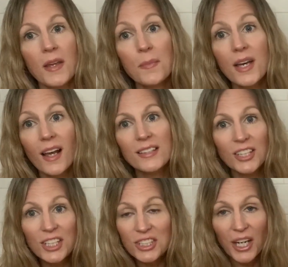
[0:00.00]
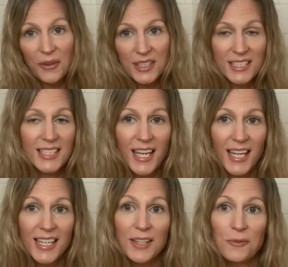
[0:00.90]
but I took a shower
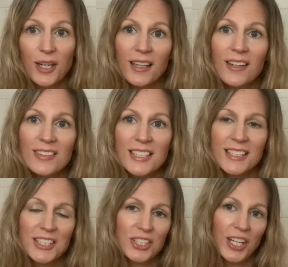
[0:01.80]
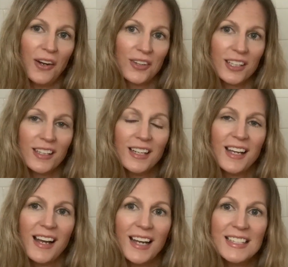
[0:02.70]
today, and while I was in the shower,
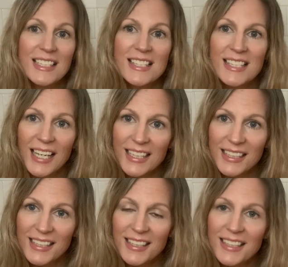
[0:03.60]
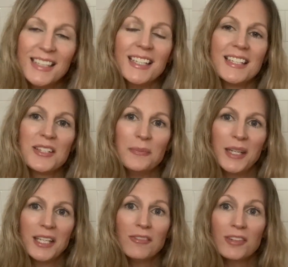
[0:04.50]
I decided to
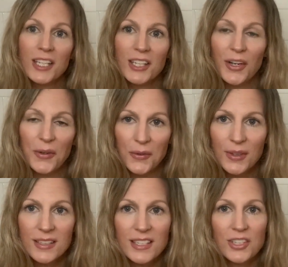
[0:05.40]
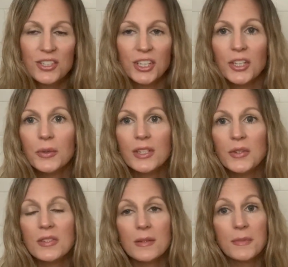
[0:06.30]
make a video to share with
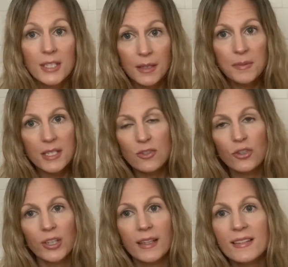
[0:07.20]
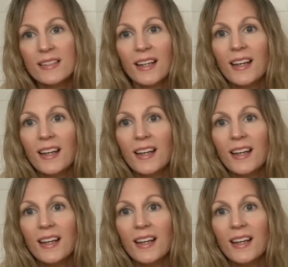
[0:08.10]
you some tips and tricks